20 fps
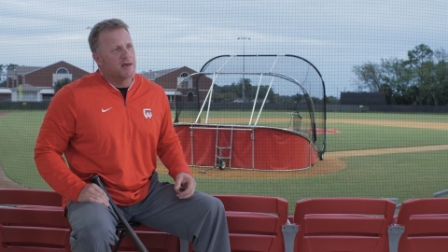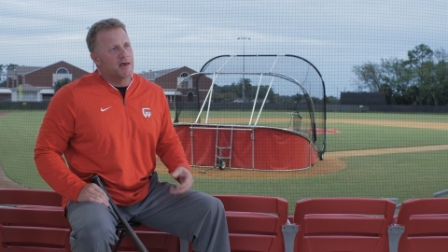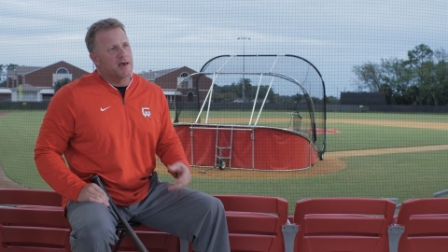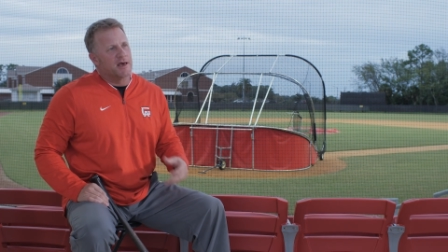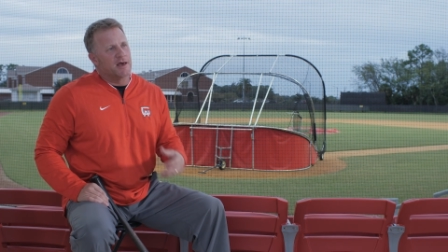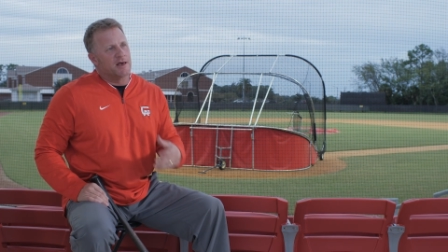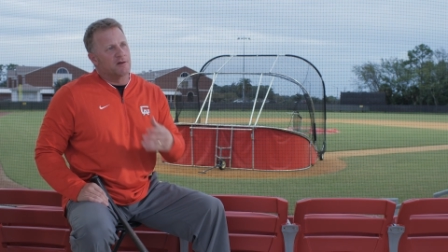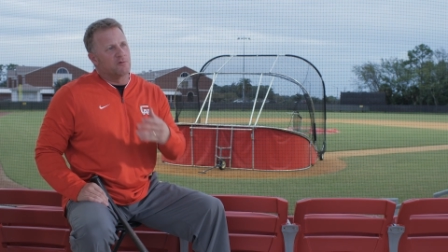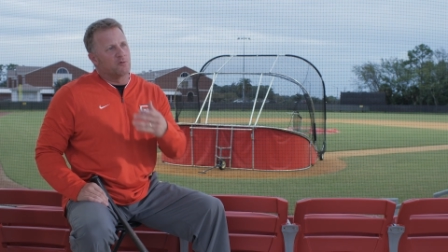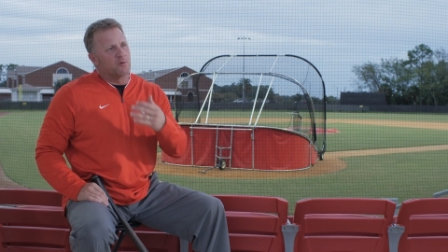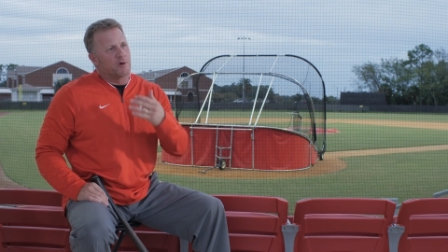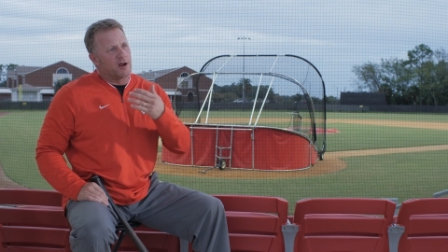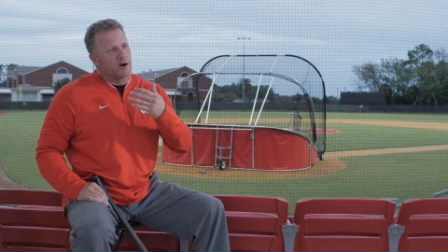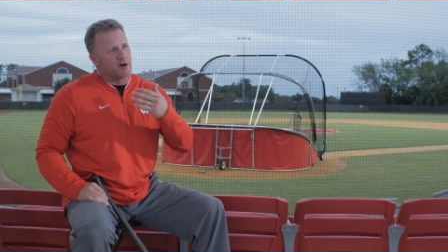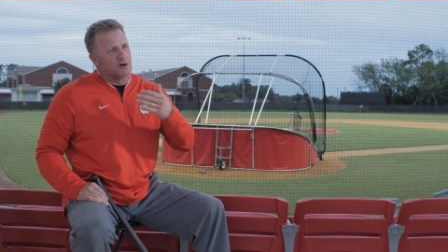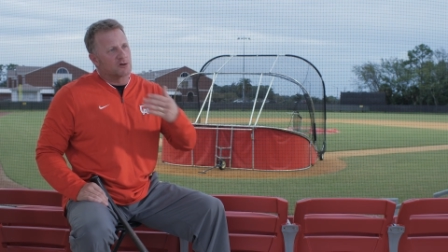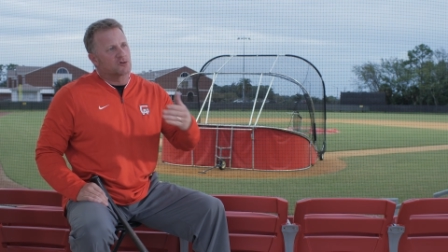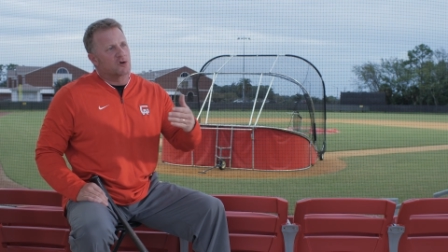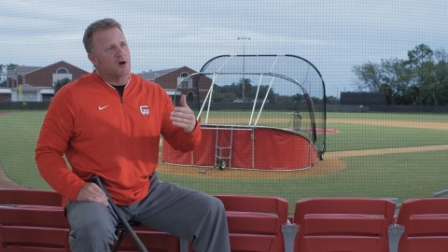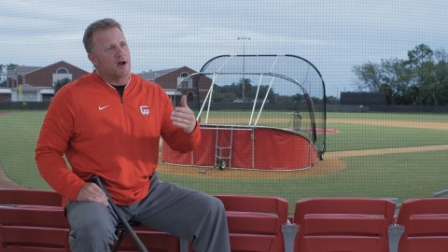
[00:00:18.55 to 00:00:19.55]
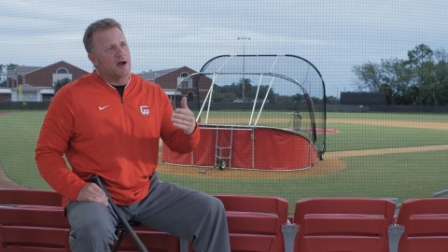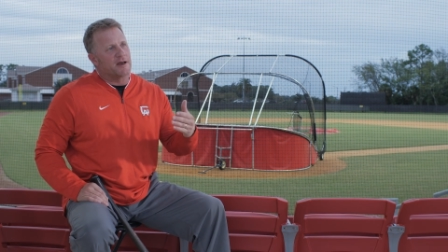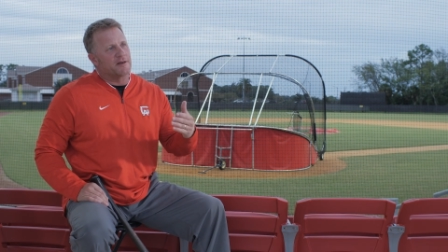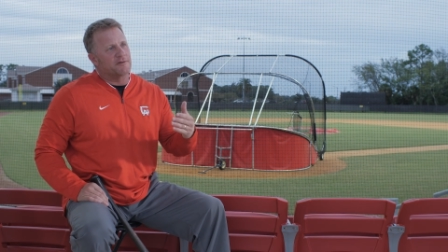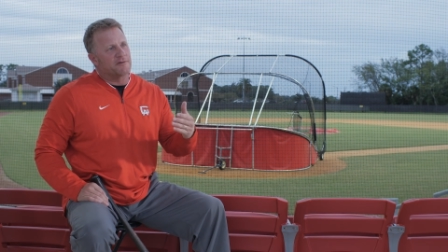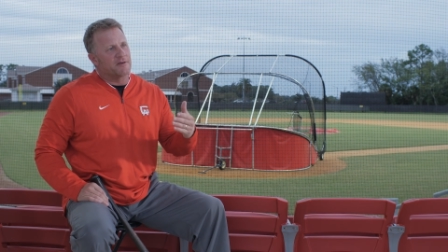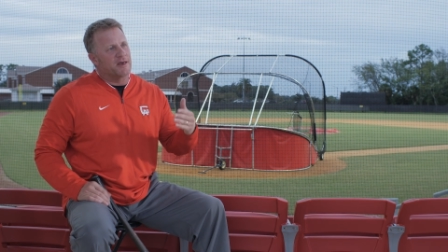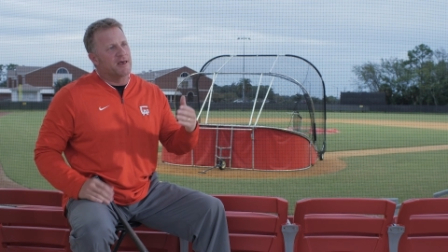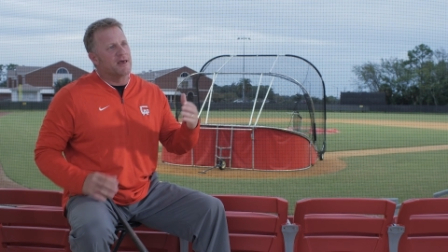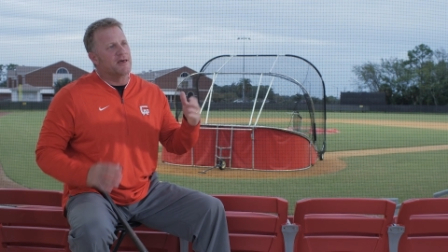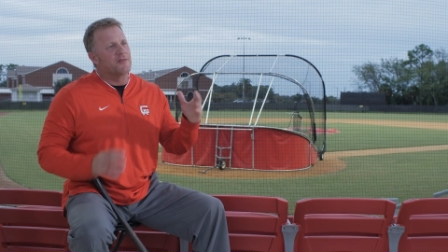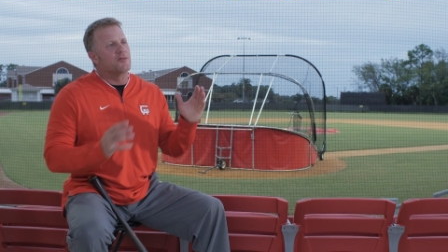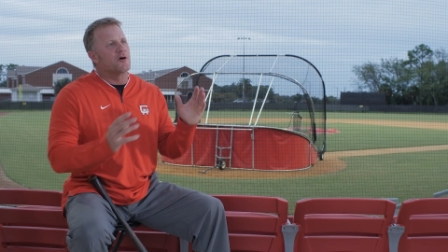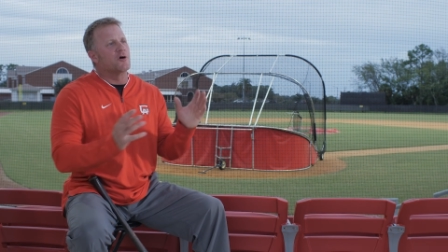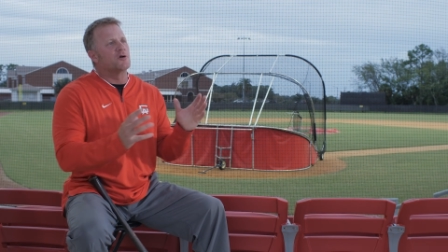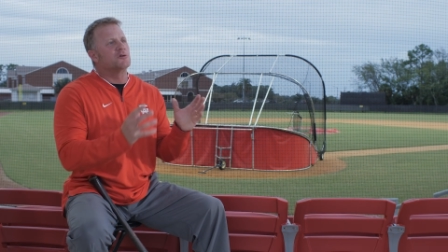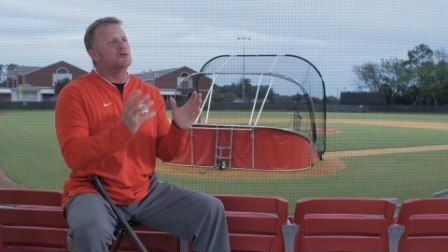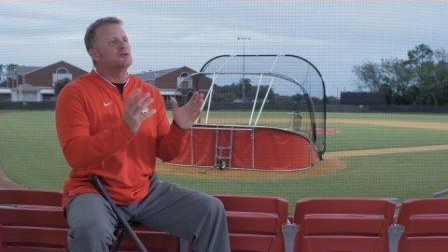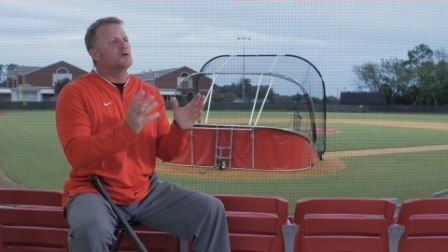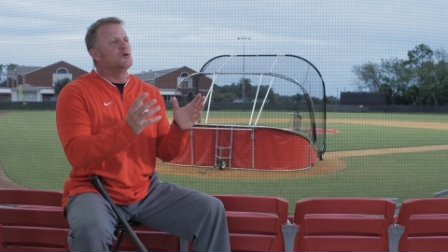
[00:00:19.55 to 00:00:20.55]
and we are trying to hit
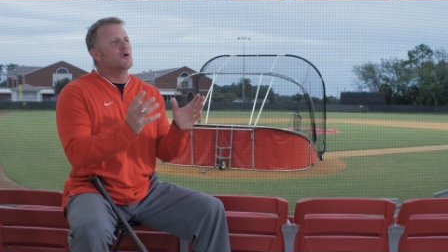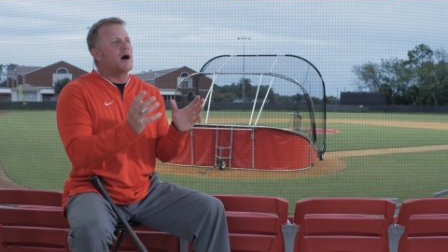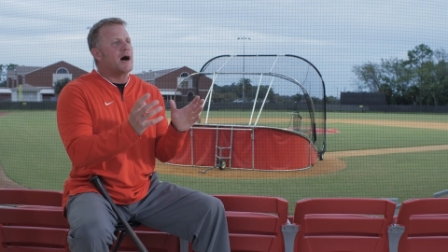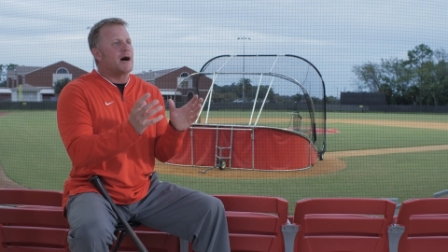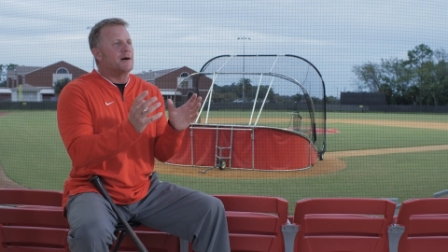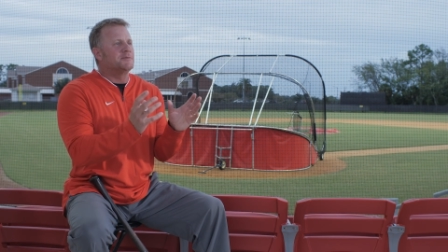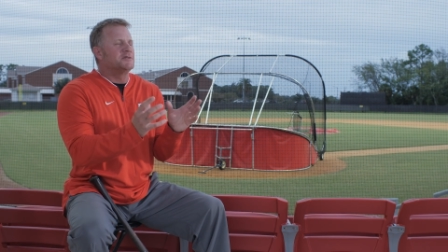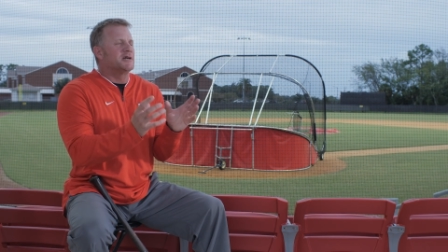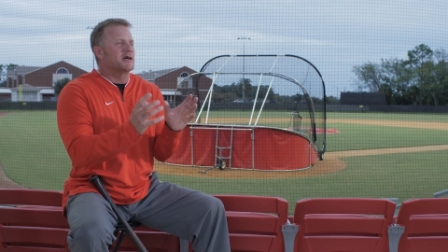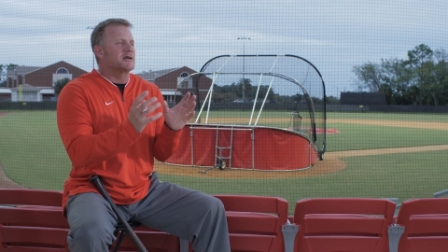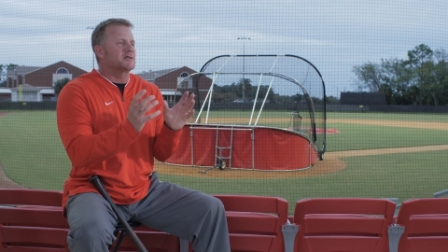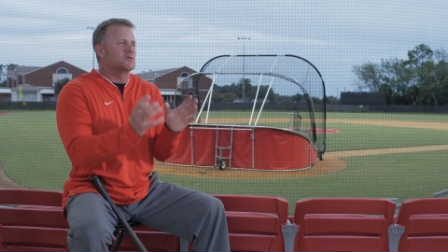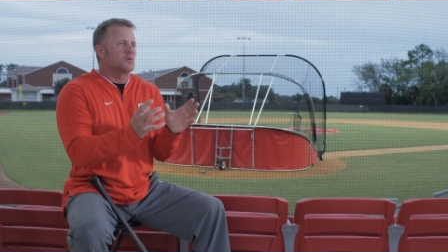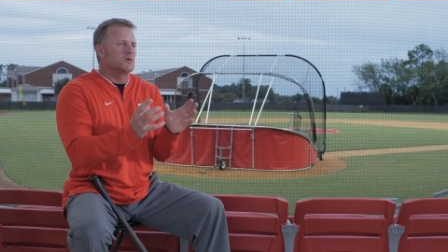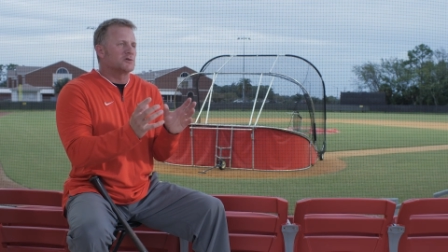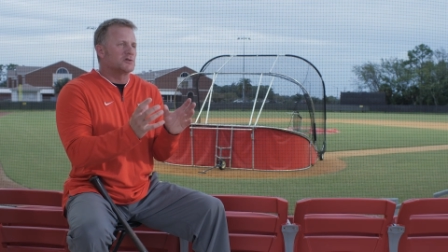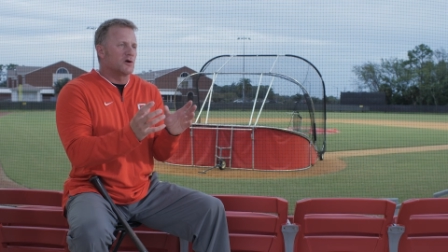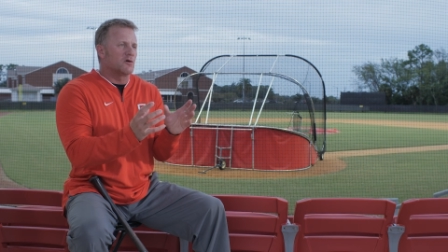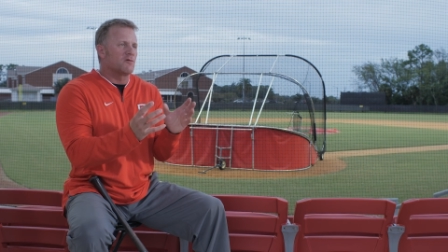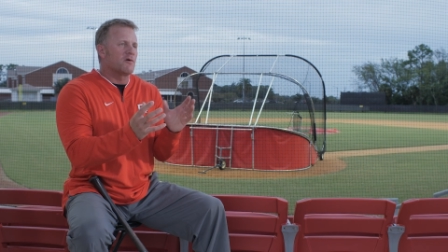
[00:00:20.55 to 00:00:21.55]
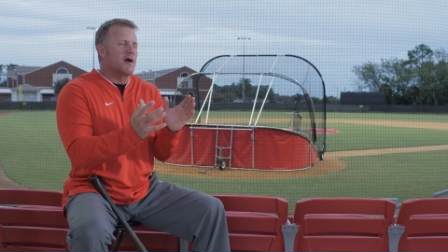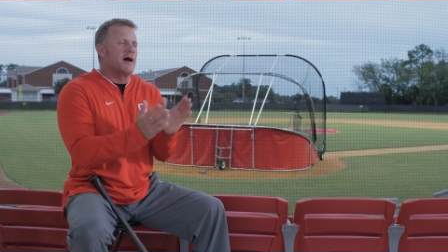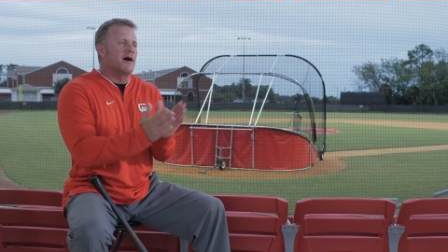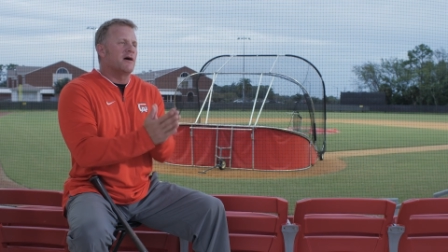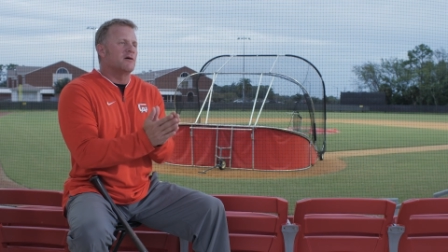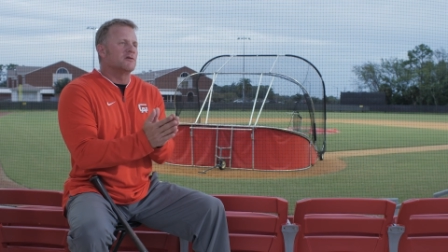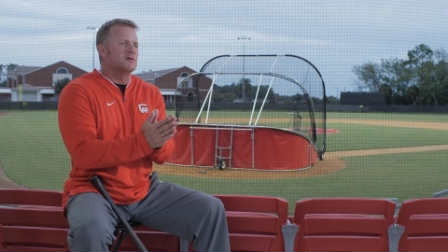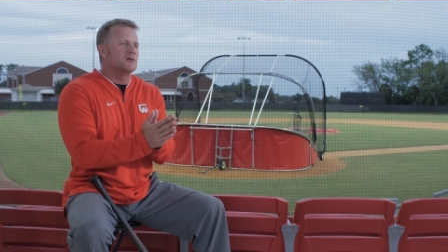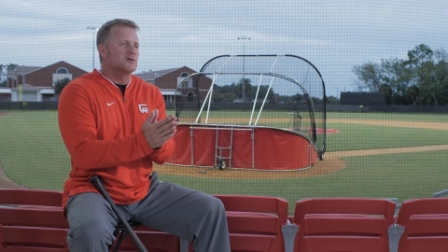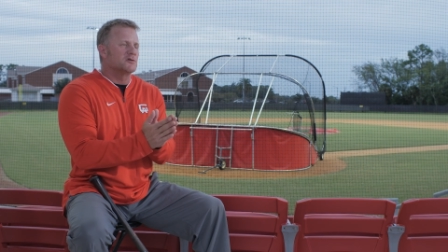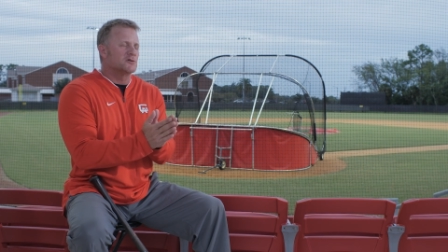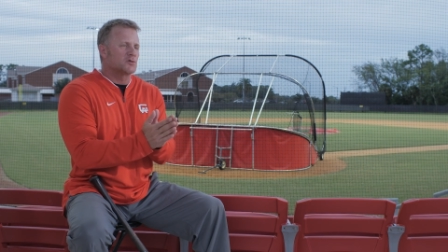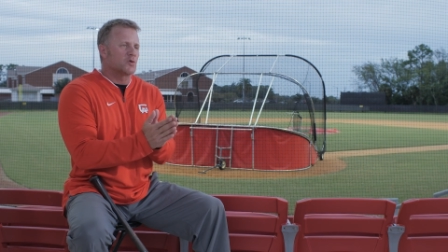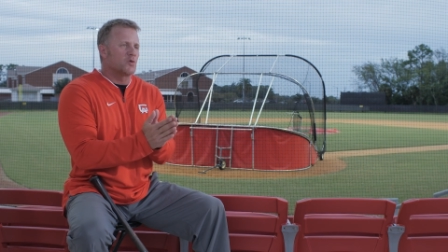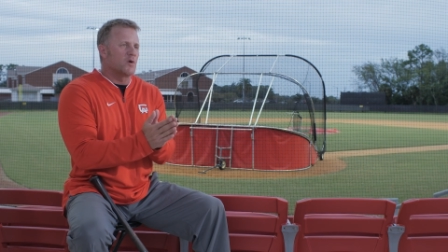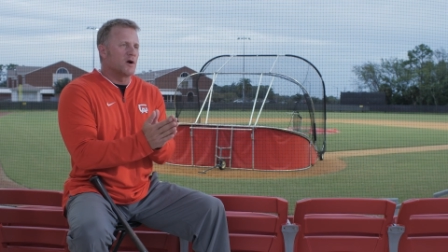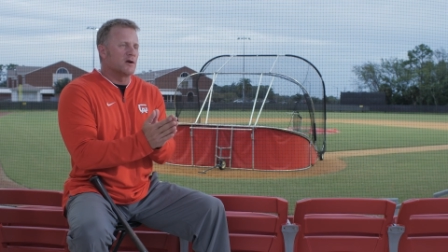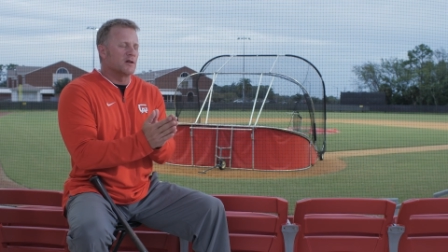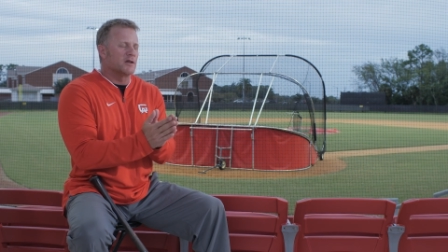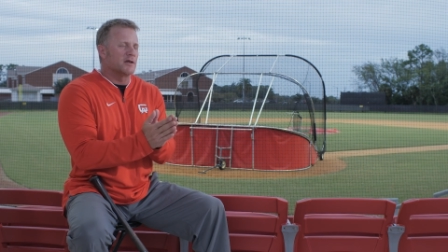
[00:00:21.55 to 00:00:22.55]
those two objects, which are round,
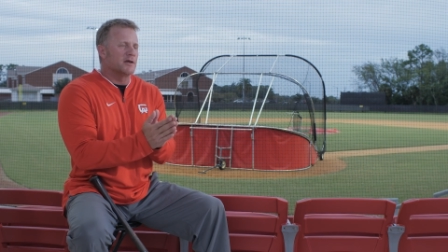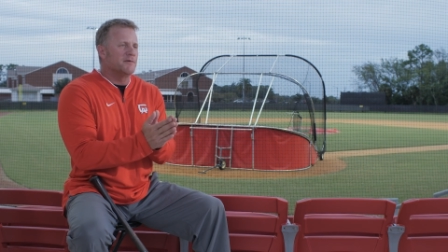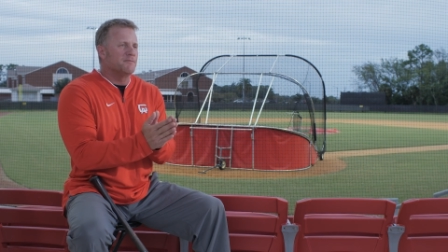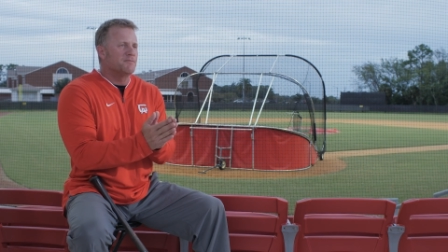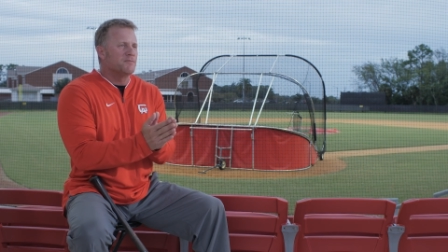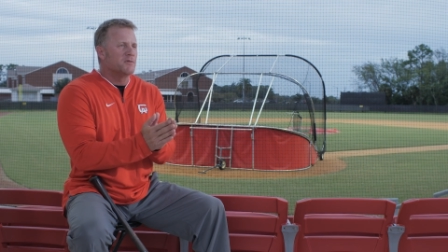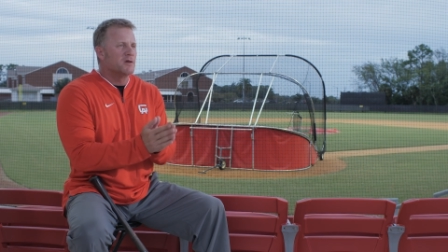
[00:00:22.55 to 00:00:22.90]
squarely.